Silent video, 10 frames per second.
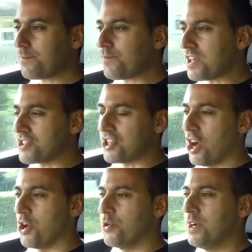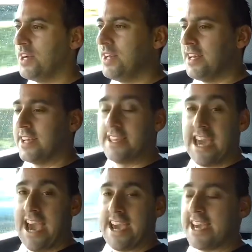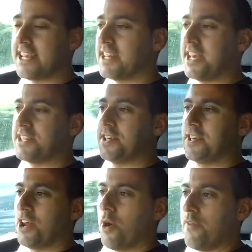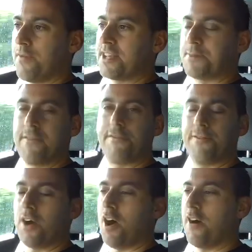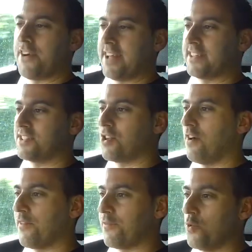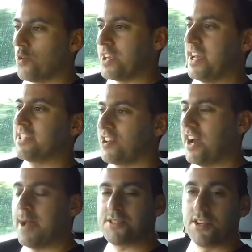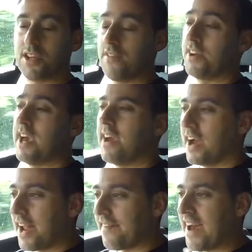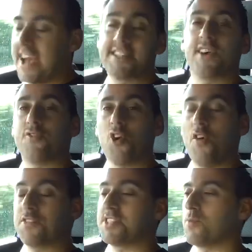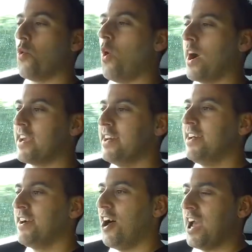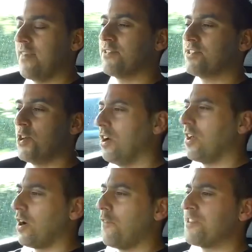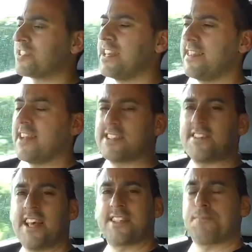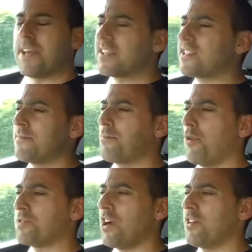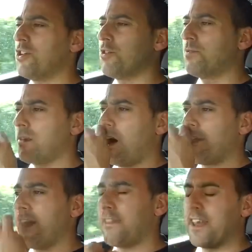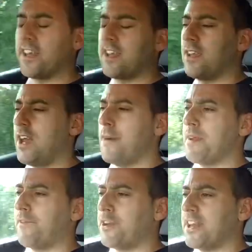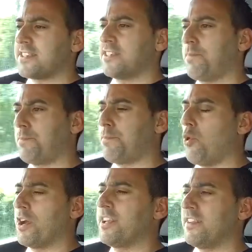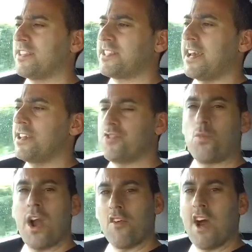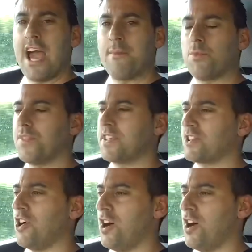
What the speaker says: So yeah, it's, you know, I've had this car for 4 years, and I absolutely love it, and that is obviously why I haven't sold it. Obviously, there's bits and bobs that I think if you get to the point and stage of where I am with this car,